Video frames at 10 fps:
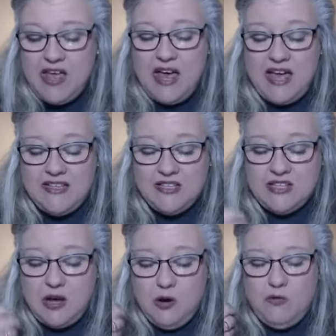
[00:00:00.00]
And
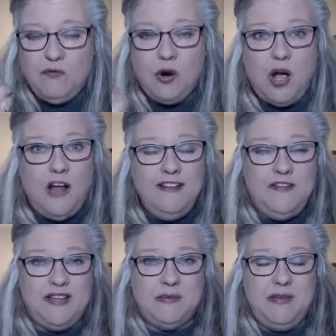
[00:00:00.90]
so for all
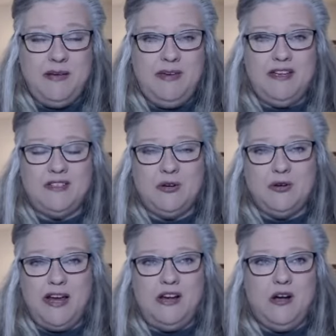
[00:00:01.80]
of us, maybe it's a great